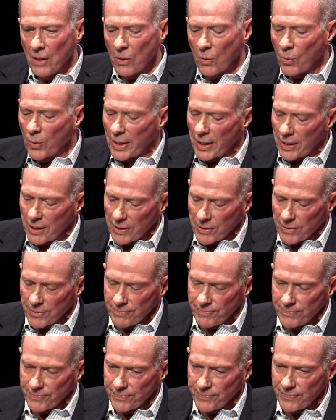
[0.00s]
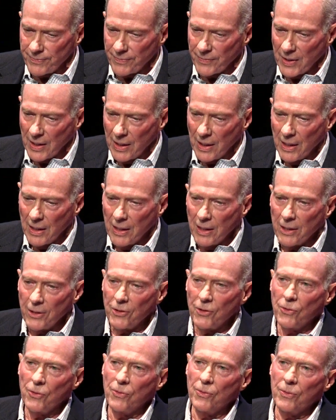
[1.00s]
where
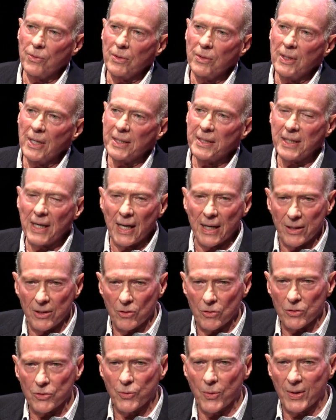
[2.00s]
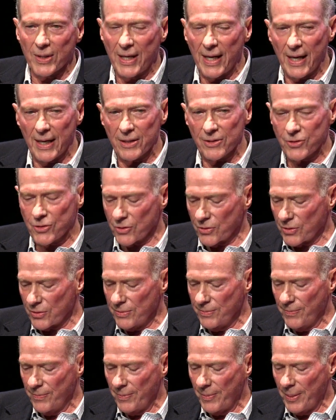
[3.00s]
you get diagnosed with cancer,
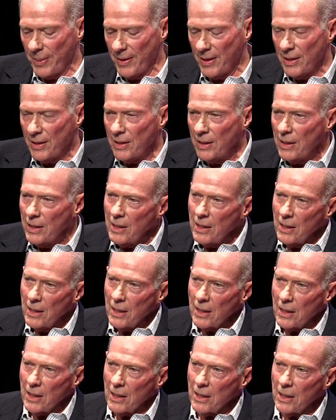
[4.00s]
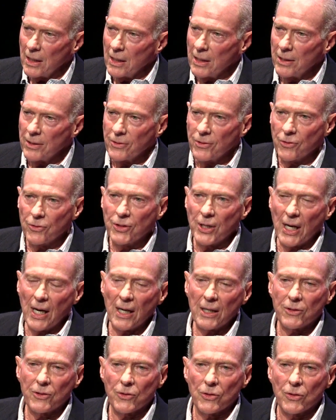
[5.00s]
your
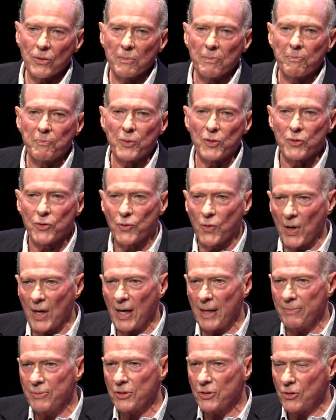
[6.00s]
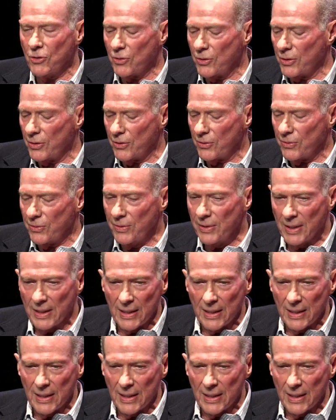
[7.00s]
doctor prescribes to you